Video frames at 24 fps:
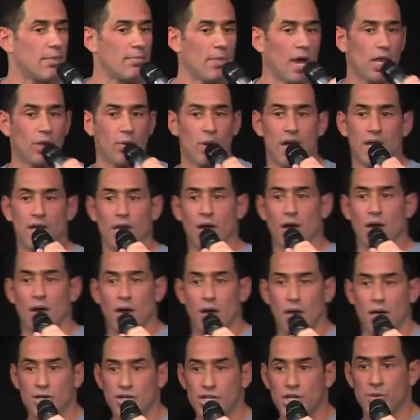And by the way,
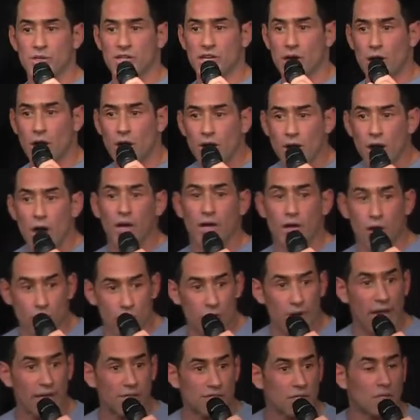she was a go-go
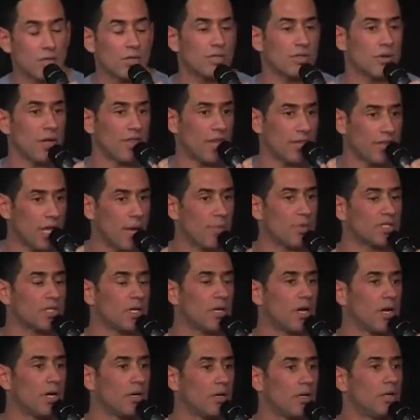dancer, so I thought that was
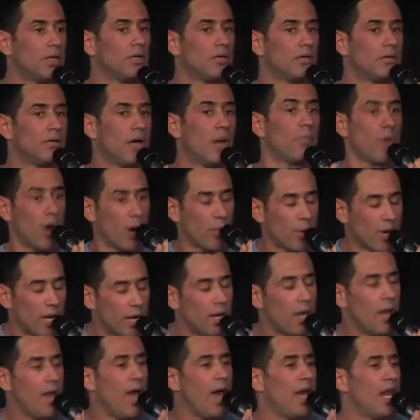
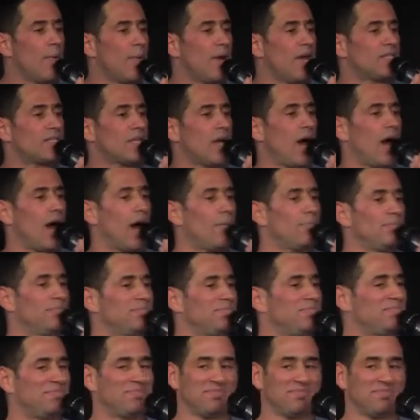appropriate. Anyways, I